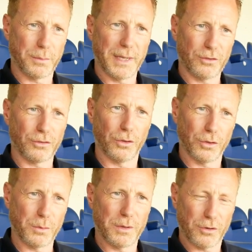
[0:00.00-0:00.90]
to make
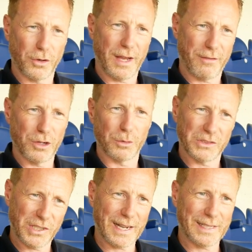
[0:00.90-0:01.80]
sure that we've got that real
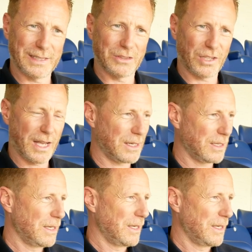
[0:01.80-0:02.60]
attacking intent,